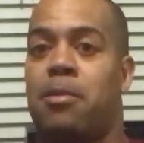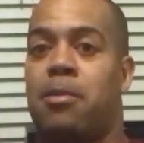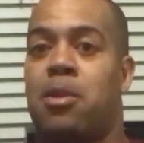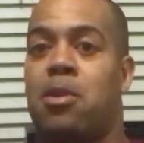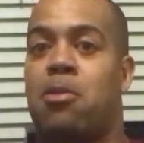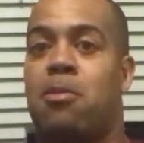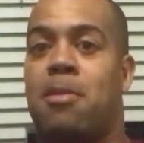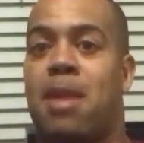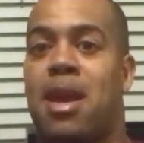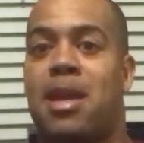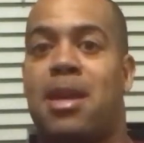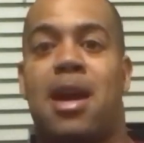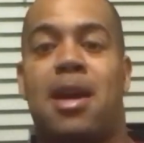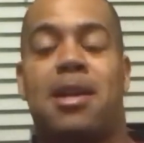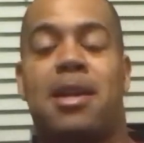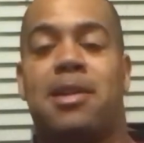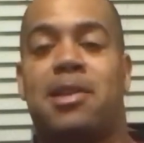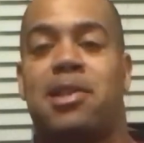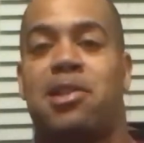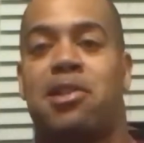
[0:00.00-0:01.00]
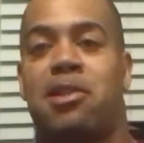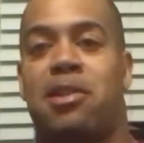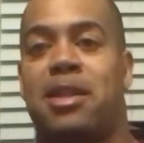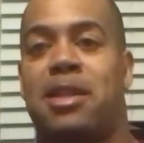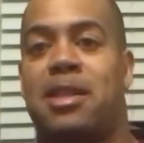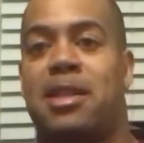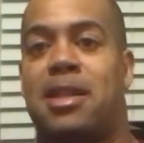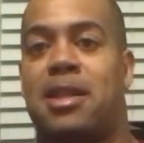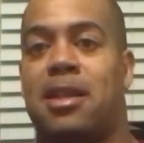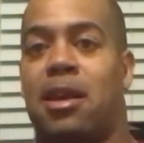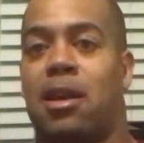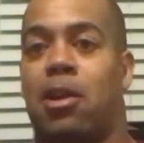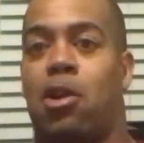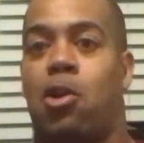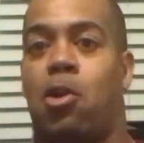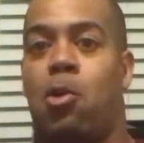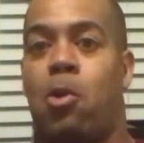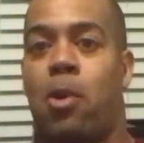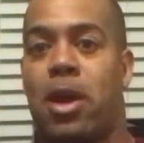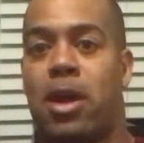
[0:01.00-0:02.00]
You may not necessarily see the
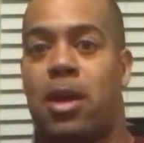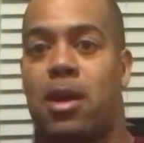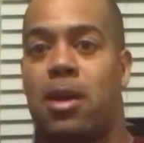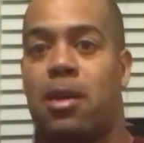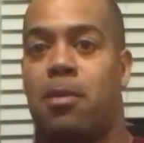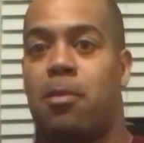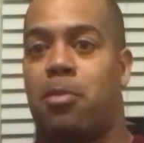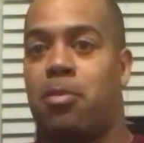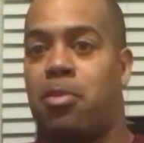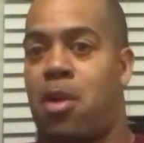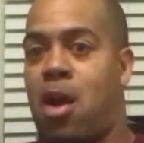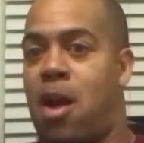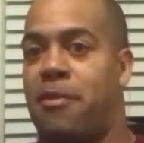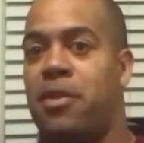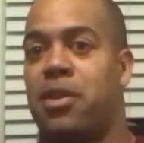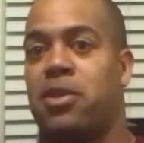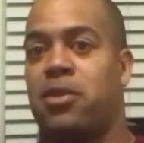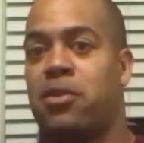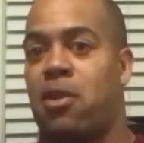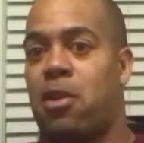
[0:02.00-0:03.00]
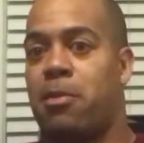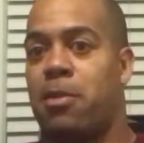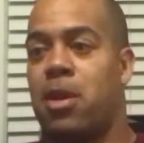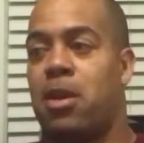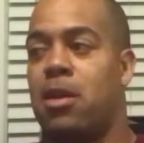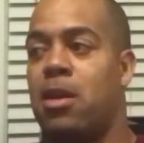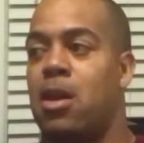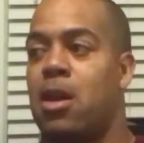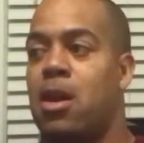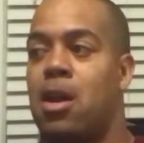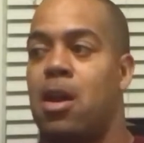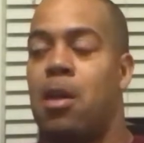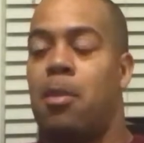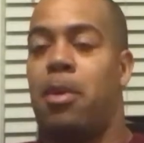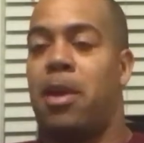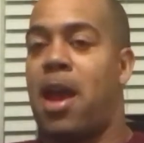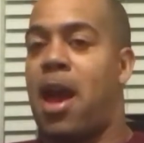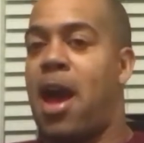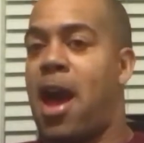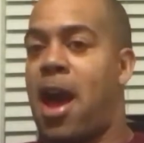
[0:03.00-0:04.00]
quick profits from it,
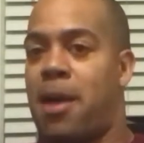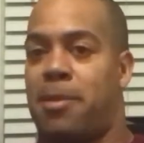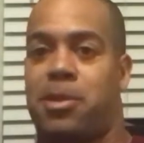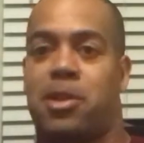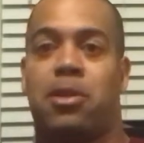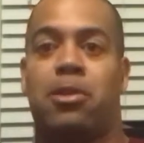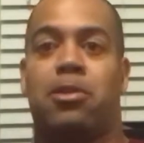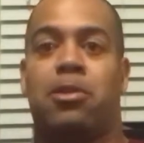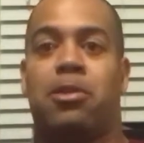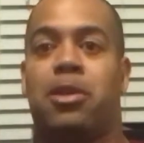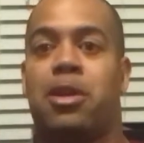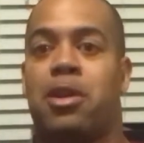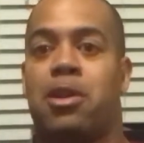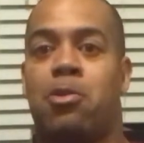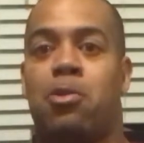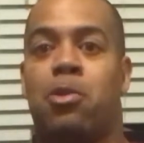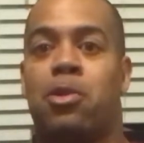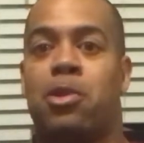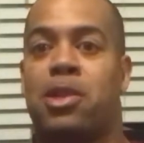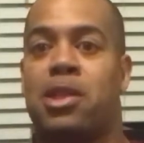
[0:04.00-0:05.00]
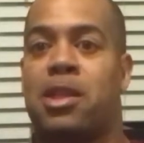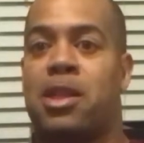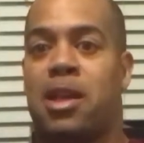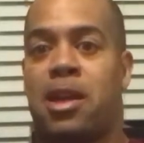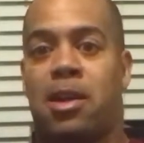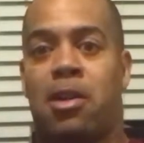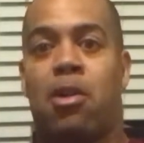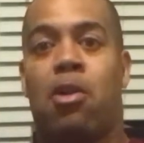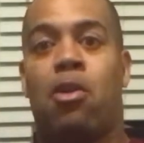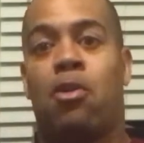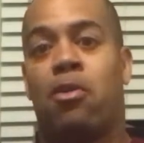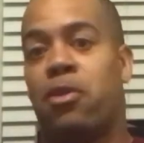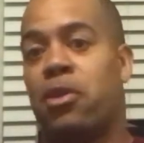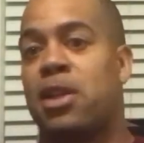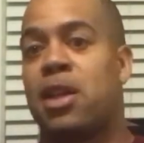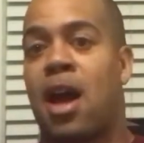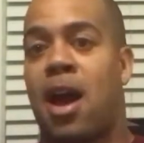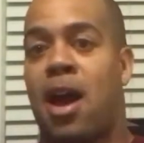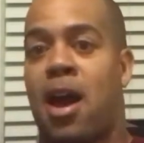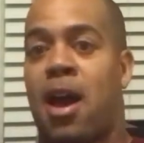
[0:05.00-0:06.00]
but absolutely you will see it over
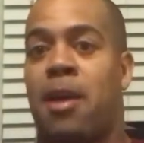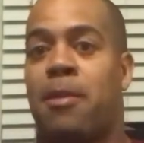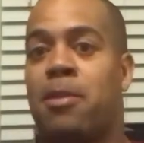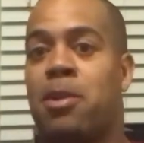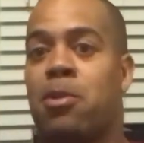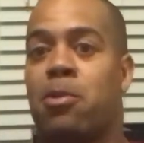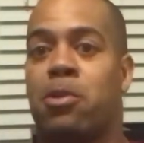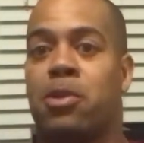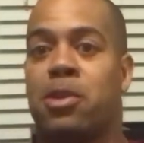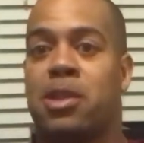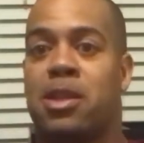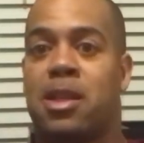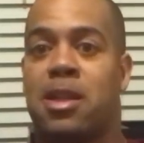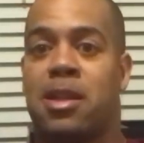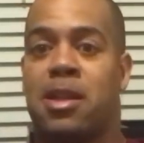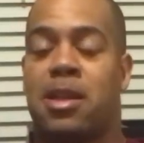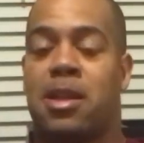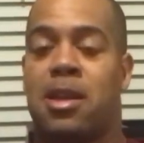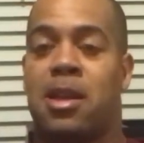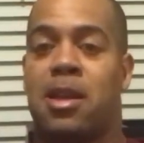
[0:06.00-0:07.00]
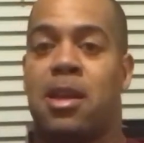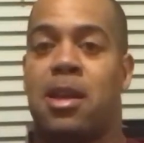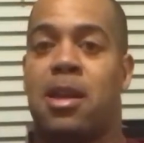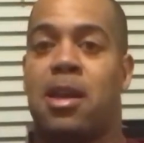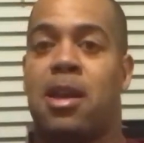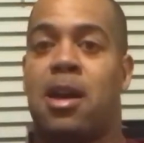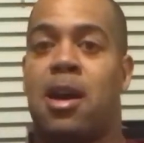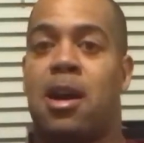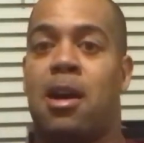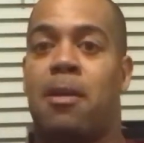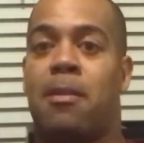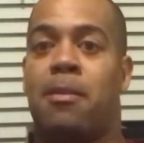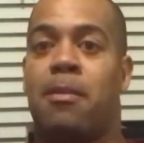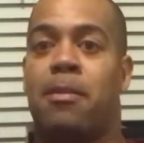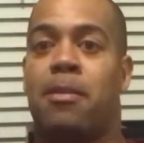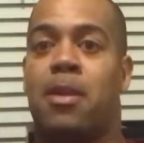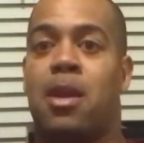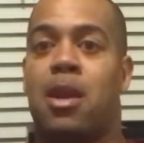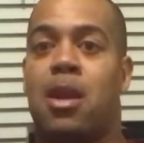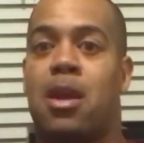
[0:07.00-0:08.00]
time. You will see
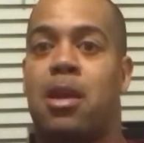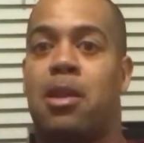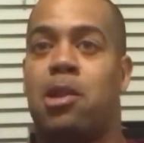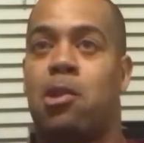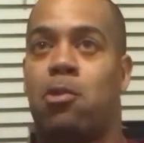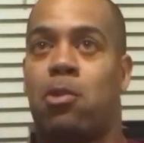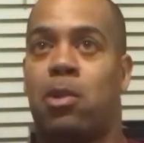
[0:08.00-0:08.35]
the